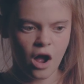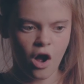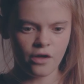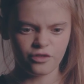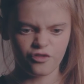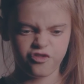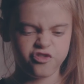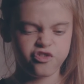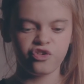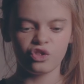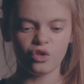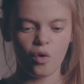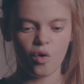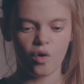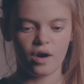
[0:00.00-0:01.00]
on the
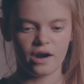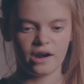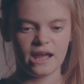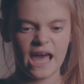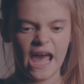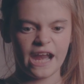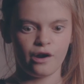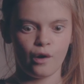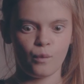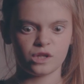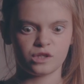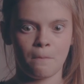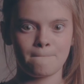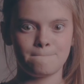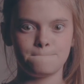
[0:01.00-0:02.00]
floor and it
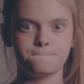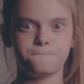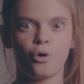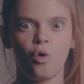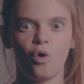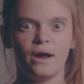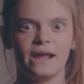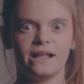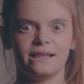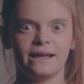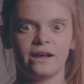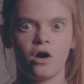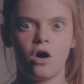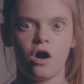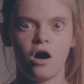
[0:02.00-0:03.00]
was
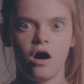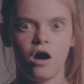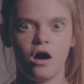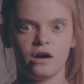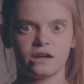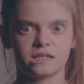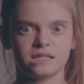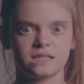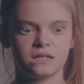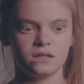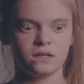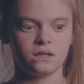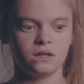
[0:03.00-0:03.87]
boiling hot.